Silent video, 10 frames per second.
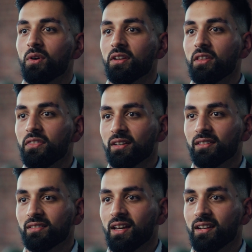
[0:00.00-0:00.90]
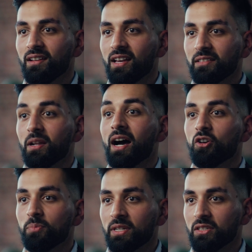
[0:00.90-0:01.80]
one of the things that has been
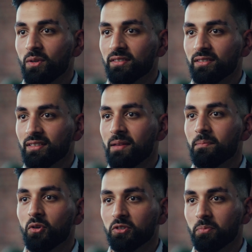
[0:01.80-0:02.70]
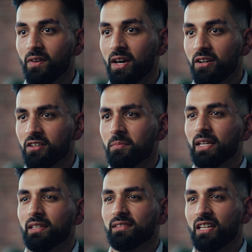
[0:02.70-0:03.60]
eye-opening to us is that most providers are
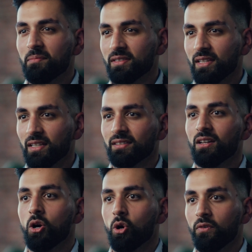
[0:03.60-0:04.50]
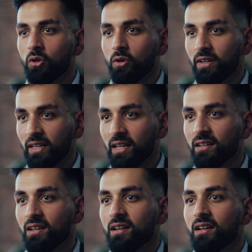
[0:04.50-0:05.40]
making the same mistakes over and over
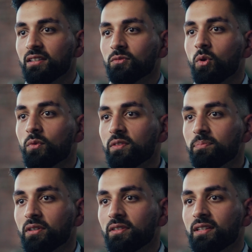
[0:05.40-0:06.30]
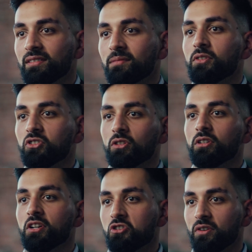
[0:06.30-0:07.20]
again. And so what we've built is a machine
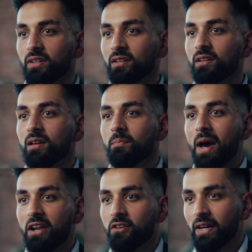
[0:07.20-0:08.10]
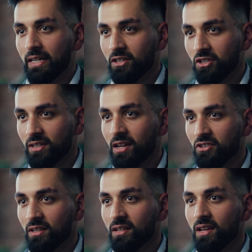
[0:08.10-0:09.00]
learning-driven pattern recognition
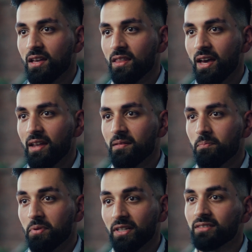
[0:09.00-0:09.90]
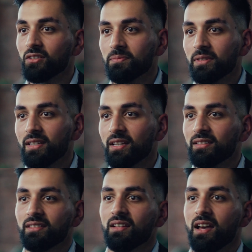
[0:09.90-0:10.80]
engine that predicts those
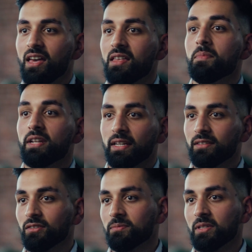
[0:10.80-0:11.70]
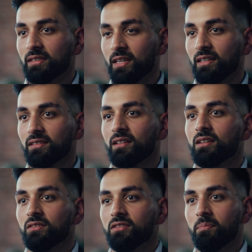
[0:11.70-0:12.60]
mistakes and then mitigates those mistakes
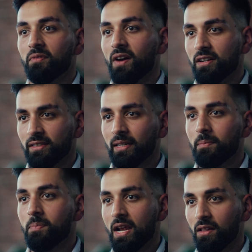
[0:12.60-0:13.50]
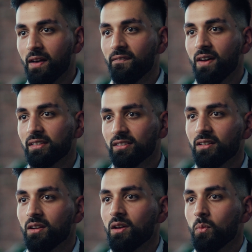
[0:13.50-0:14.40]
so that providers can get paid a lot
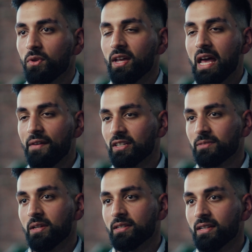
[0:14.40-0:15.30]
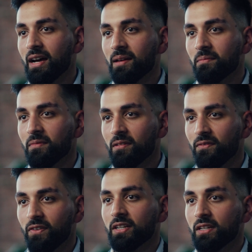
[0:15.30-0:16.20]
faster without having to spend time
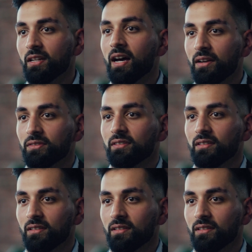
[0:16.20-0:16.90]
fighting denials.